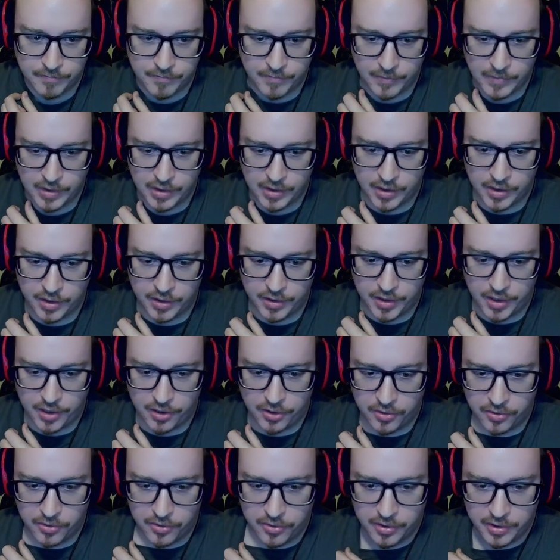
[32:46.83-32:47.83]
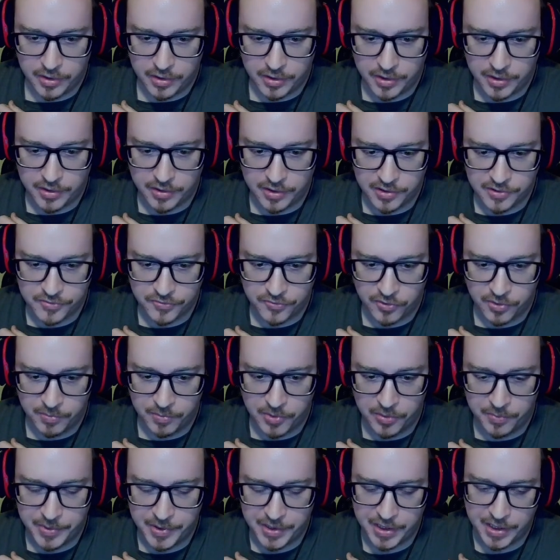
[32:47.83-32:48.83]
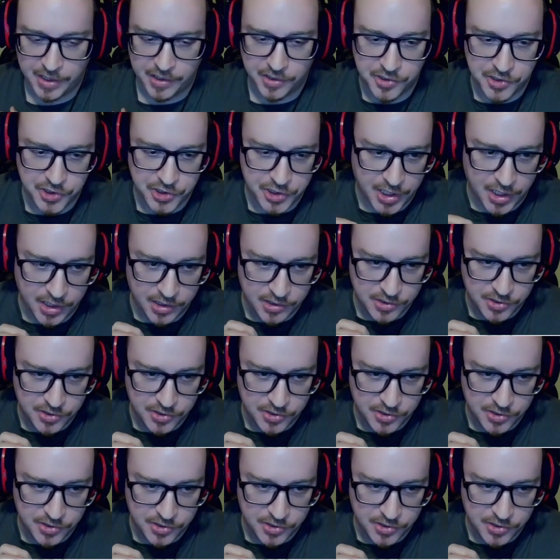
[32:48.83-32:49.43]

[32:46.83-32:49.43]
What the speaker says: And now he thinks for a moment and checks.